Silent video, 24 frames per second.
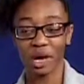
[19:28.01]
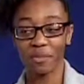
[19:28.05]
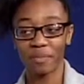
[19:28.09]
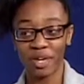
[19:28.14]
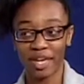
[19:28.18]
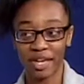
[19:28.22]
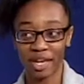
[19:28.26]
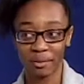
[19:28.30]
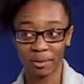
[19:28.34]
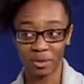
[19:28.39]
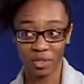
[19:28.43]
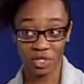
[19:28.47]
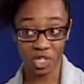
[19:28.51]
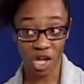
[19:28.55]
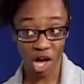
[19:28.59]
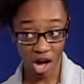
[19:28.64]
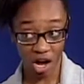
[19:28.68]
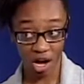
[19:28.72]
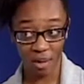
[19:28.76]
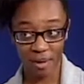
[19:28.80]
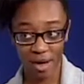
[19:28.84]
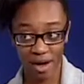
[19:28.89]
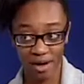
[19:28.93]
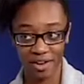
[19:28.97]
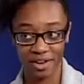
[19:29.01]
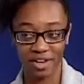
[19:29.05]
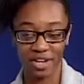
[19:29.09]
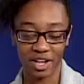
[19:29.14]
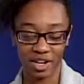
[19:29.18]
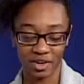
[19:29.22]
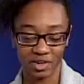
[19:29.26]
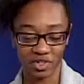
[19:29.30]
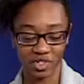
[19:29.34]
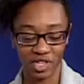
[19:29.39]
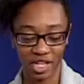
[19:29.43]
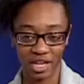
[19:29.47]
being able to talk about it and
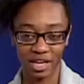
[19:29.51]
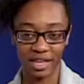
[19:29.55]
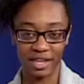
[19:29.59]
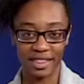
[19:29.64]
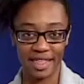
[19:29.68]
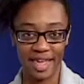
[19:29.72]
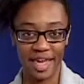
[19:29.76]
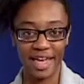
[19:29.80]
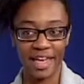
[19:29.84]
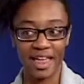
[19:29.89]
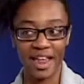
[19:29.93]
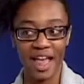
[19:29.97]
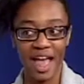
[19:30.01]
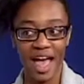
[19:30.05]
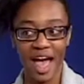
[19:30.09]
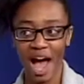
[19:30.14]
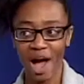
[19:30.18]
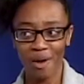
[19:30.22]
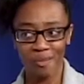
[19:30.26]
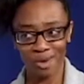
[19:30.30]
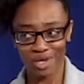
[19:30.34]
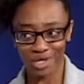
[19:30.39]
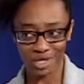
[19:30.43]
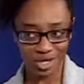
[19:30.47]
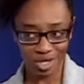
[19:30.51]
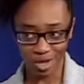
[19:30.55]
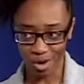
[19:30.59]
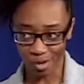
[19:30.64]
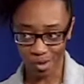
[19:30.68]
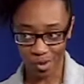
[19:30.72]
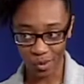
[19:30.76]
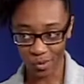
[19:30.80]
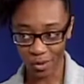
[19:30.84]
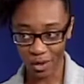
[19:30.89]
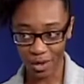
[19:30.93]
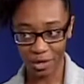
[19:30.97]
understand that I wasn't the
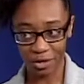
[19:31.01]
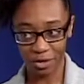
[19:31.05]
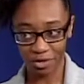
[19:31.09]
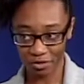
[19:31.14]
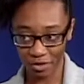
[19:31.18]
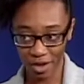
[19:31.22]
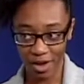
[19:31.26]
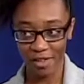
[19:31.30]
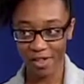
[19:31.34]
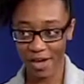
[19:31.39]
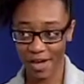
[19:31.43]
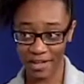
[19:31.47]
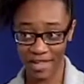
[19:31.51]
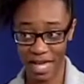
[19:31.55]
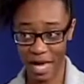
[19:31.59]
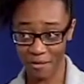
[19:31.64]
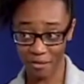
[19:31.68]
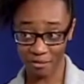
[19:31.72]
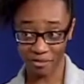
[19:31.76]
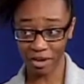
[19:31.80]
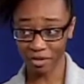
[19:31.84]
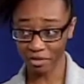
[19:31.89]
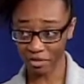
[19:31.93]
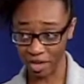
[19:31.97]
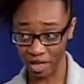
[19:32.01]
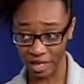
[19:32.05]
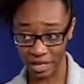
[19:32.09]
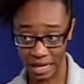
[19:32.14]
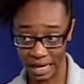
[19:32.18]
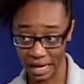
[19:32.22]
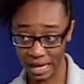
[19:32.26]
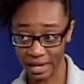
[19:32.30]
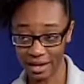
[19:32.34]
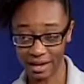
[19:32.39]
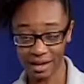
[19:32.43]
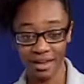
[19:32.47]
only one who felt like that when my friend
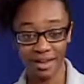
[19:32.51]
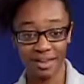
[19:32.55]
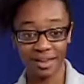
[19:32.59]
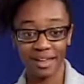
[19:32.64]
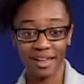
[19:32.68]
died.